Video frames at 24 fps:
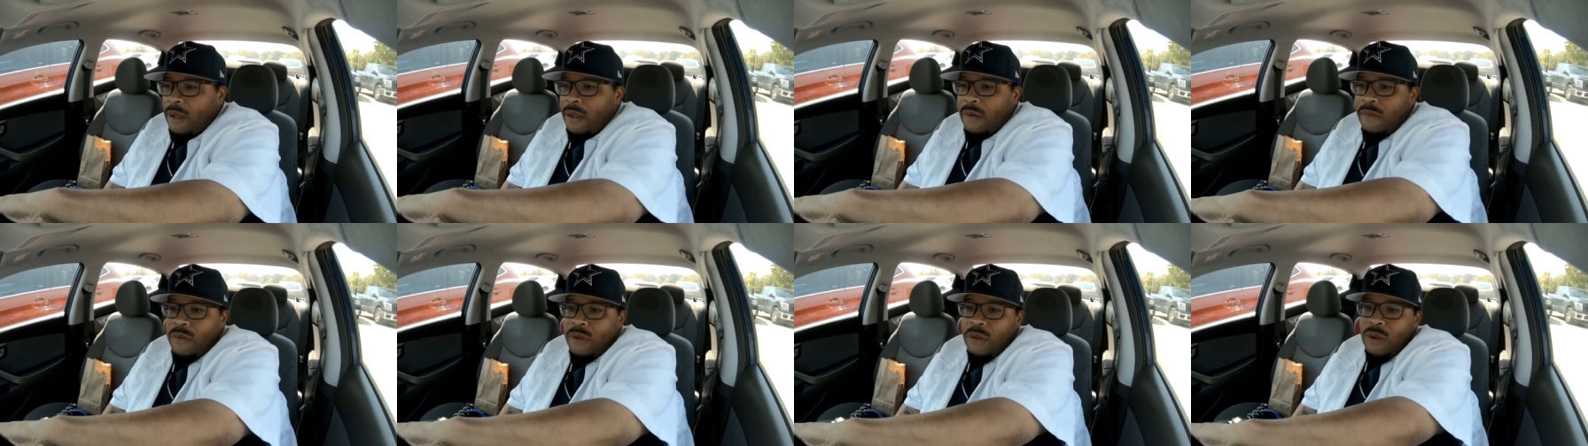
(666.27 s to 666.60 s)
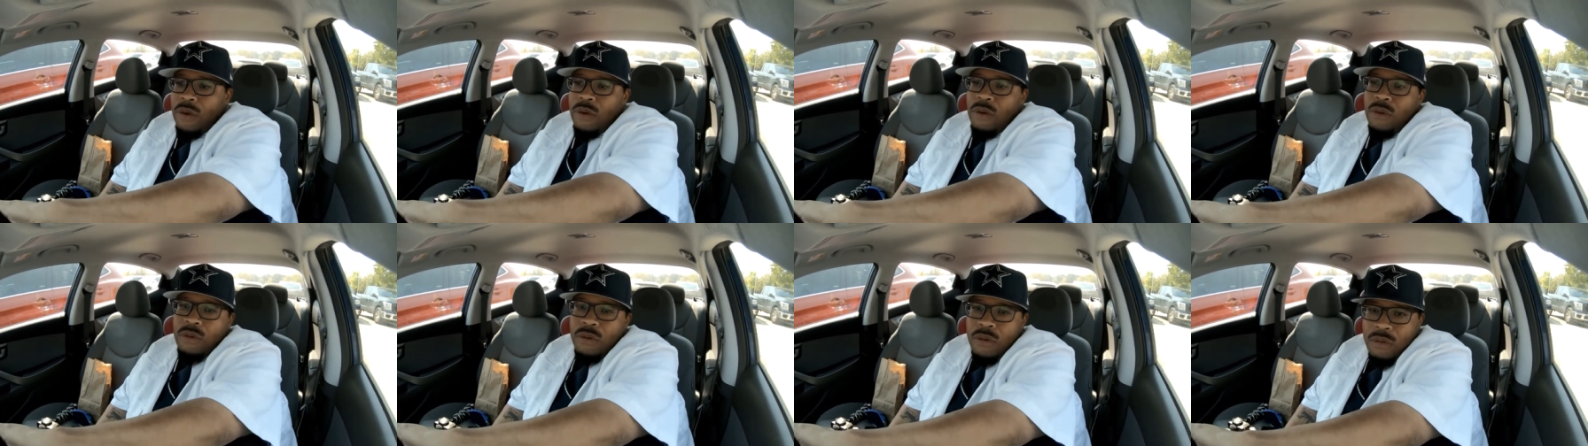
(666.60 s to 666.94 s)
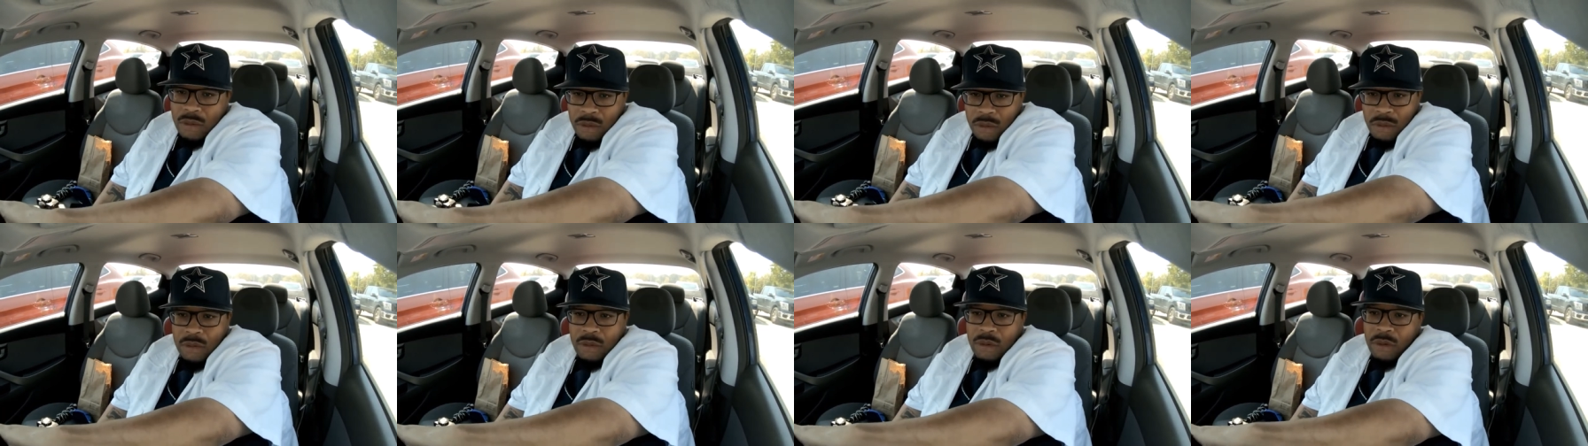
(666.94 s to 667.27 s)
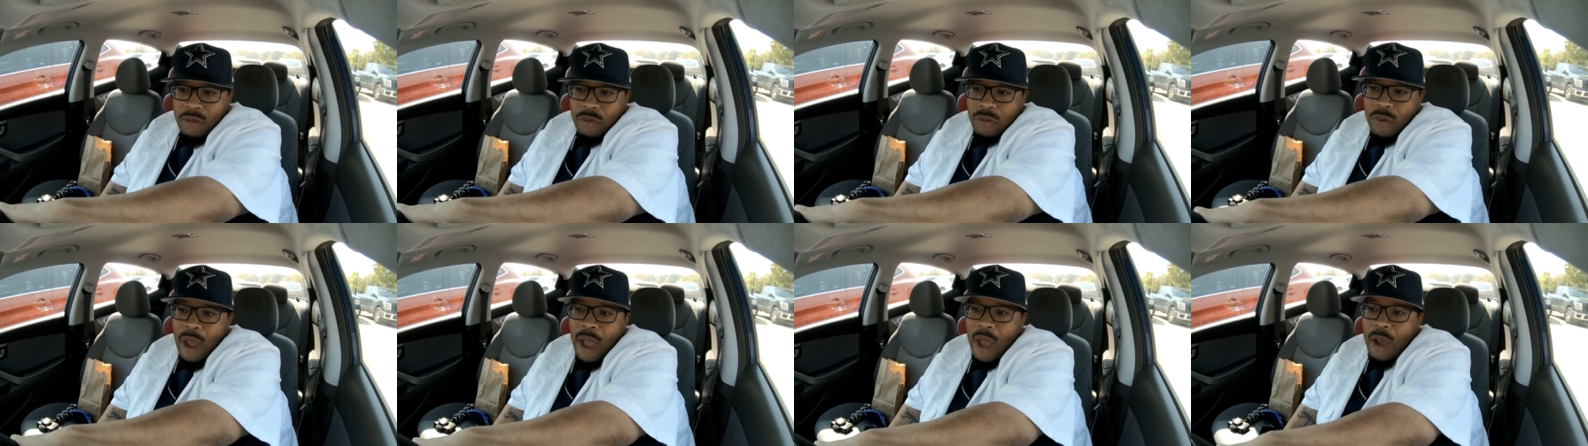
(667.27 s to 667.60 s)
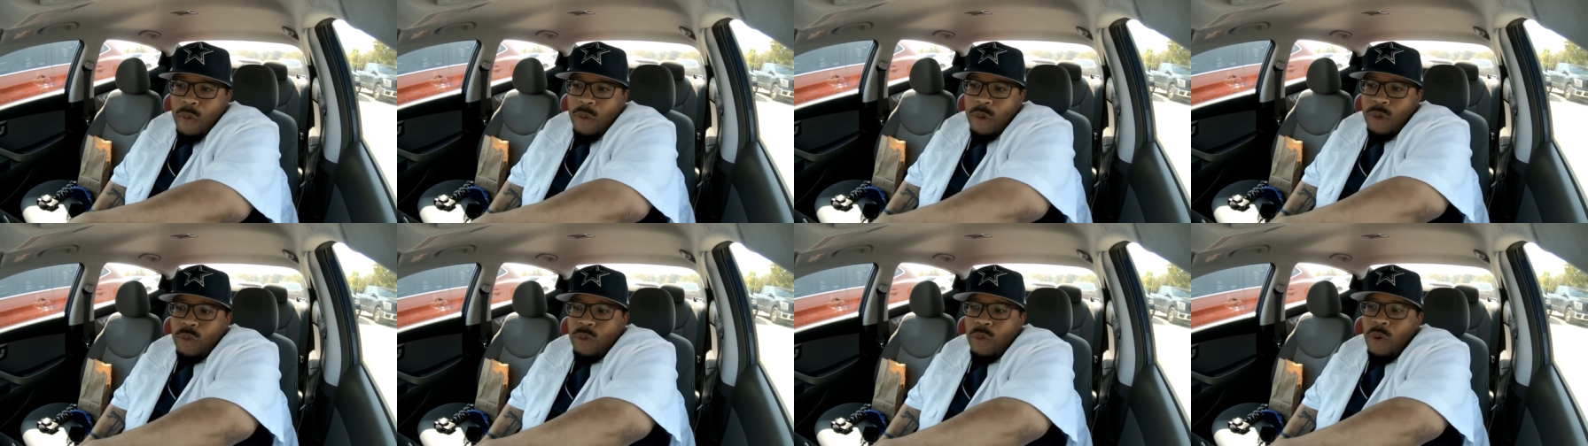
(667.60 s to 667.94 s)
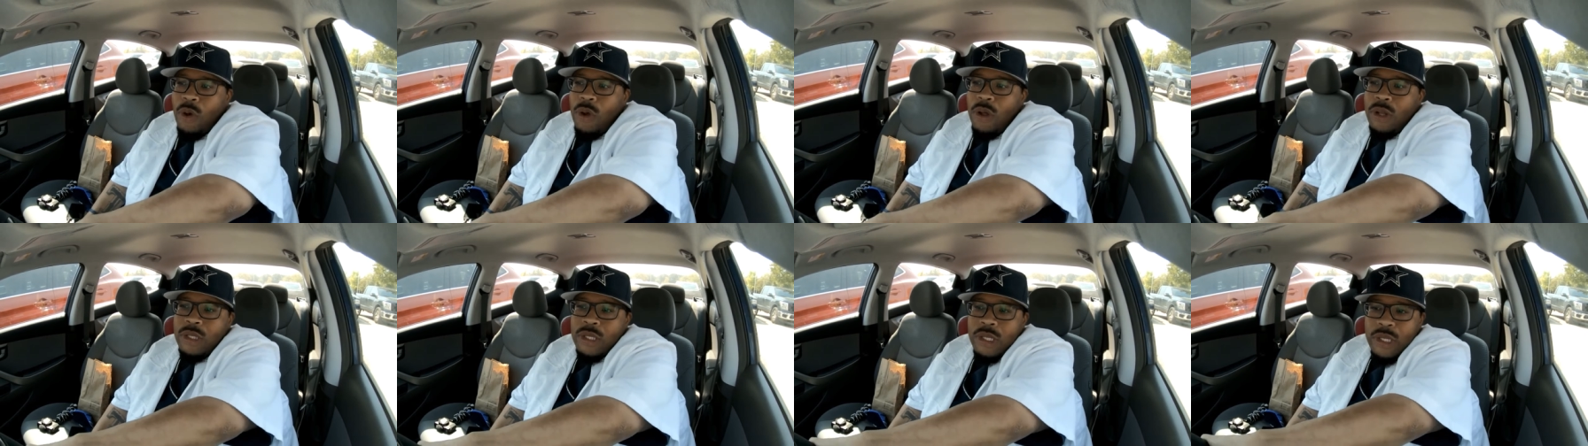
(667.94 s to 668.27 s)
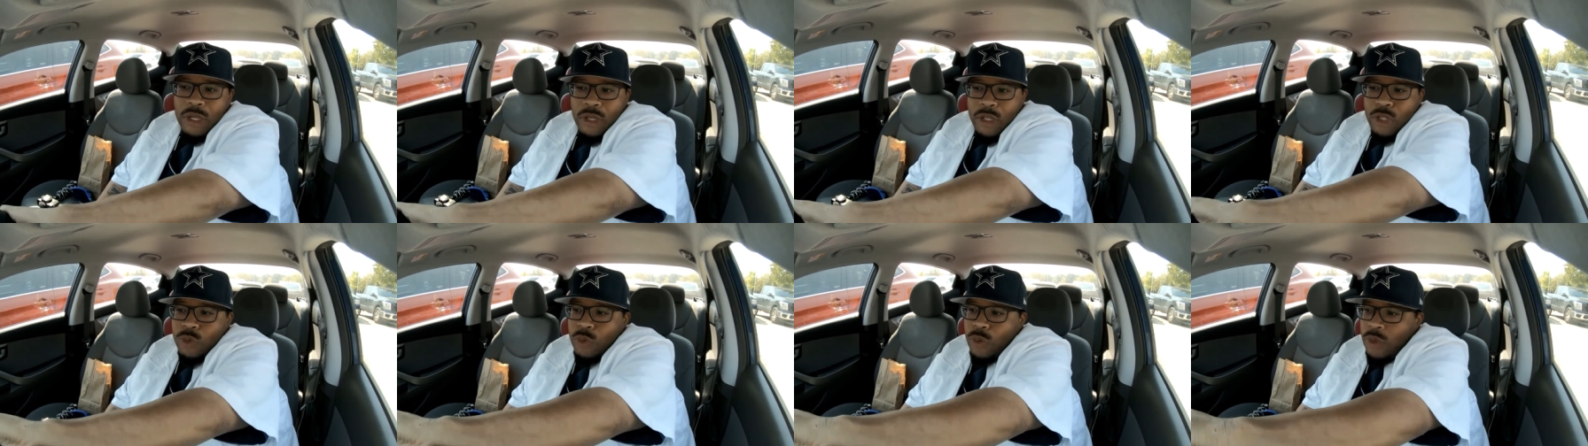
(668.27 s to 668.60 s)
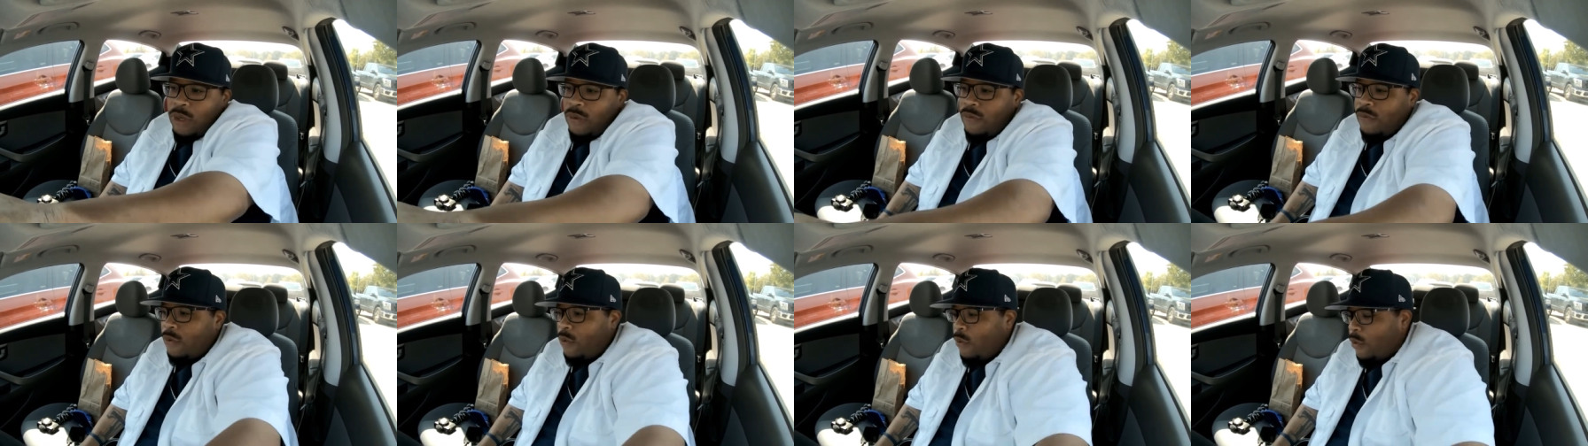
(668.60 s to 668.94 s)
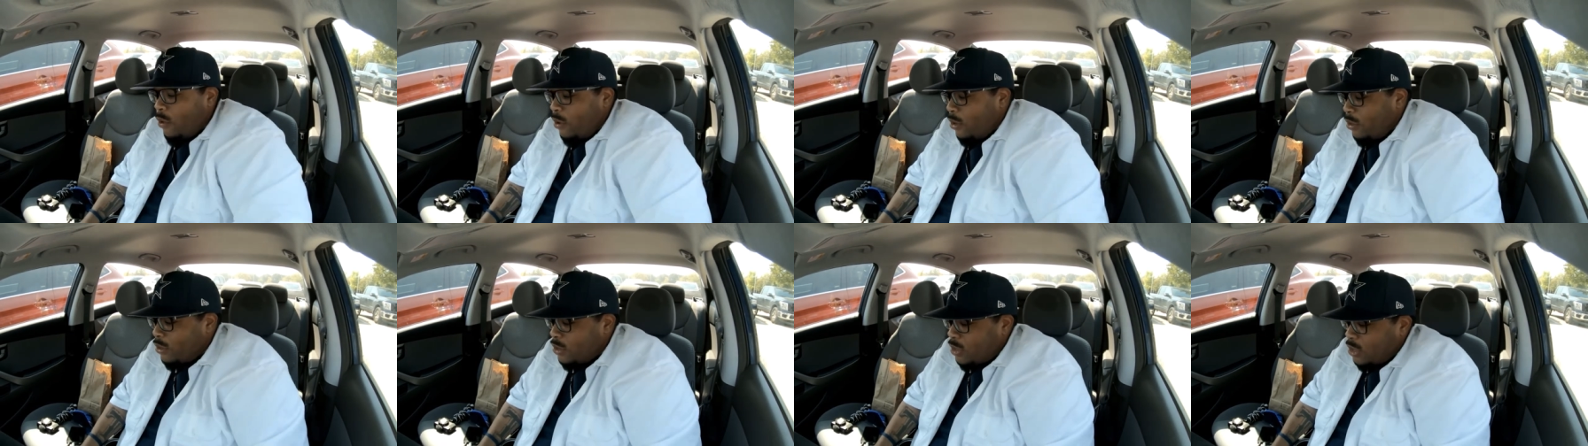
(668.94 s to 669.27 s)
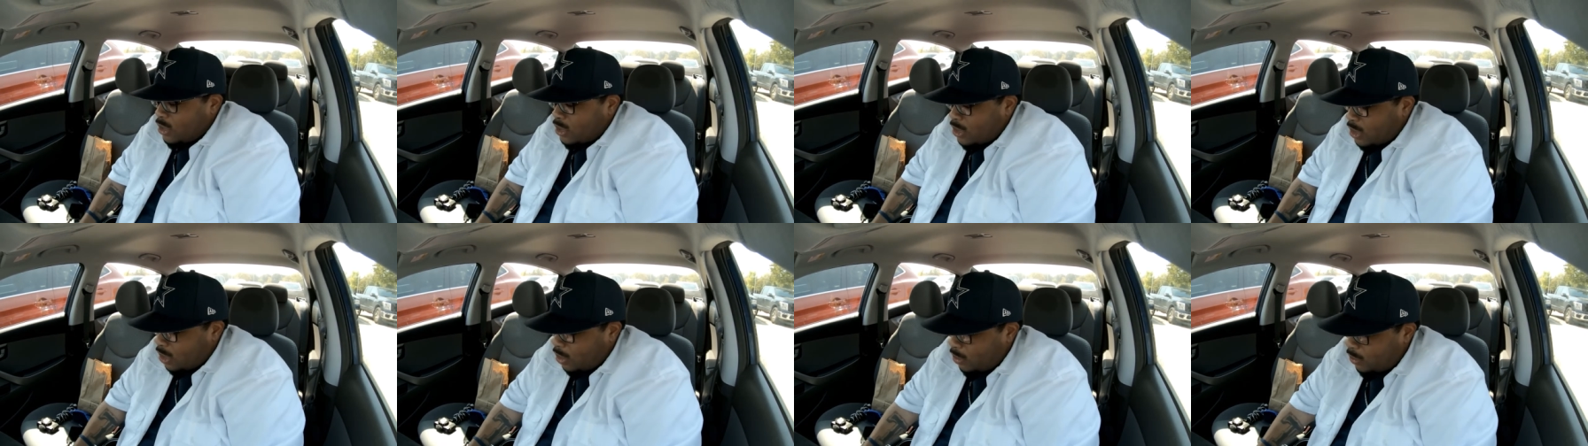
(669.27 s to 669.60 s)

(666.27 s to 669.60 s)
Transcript: If you rock with Royalty on 24s, just